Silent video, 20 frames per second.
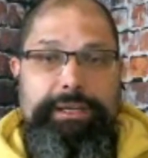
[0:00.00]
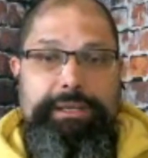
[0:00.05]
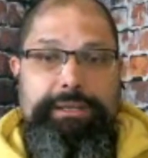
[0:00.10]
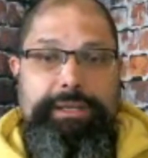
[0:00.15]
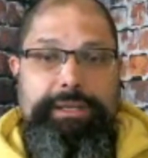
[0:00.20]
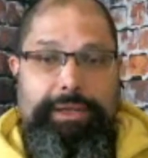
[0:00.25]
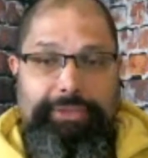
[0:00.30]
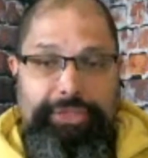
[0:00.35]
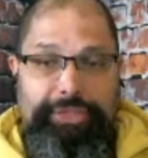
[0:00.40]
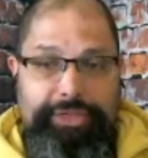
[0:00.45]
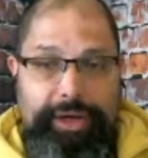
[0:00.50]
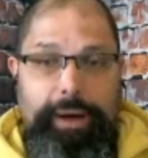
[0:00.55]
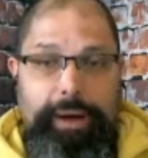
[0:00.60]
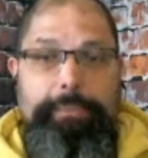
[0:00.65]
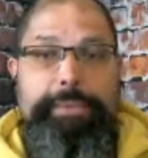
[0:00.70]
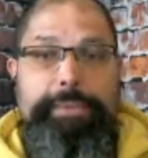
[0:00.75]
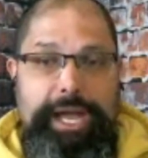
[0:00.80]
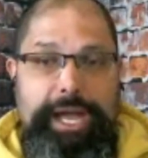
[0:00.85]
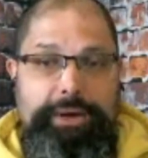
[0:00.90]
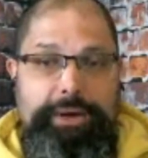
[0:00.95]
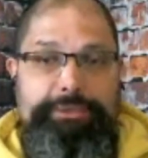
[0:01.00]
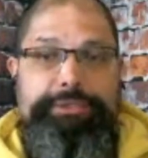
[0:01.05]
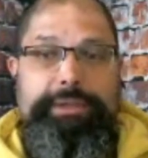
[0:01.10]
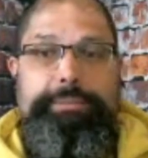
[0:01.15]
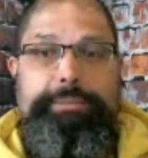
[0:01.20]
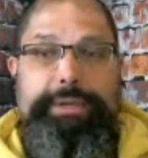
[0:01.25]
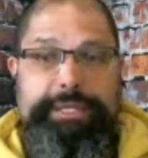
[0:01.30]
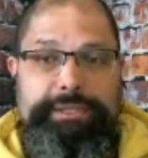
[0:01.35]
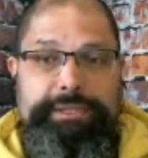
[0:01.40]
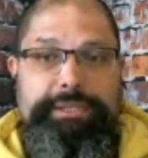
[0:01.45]
The thumbnail is the
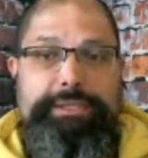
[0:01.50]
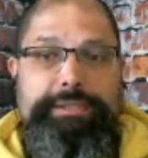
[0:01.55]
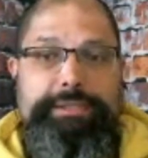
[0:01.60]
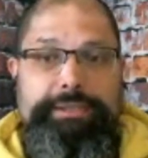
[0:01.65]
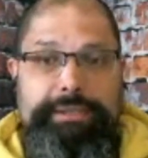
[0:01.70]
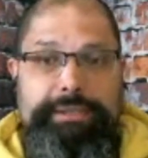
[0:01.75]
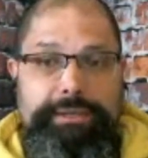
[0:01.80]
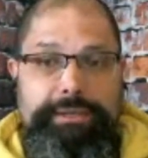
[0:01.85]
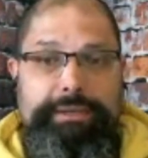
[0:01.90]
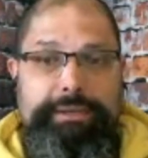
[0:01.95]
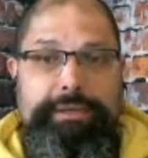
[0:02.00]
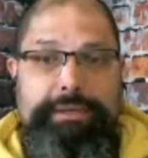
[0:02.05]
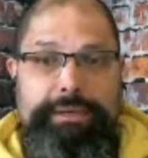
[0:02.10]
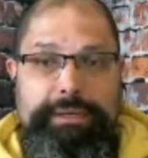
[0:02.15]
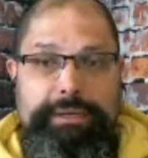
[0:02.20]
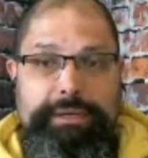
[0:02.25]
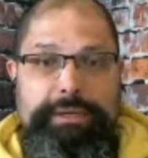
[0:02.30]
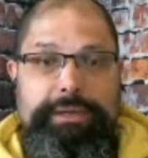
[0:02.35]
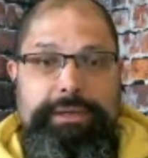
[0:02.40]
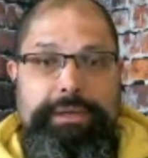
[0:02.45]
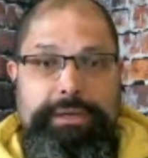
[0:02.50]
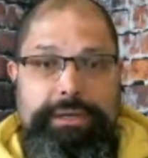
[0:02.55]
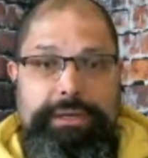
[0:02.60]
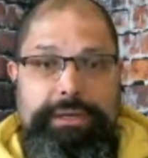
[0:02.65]
business. The draw.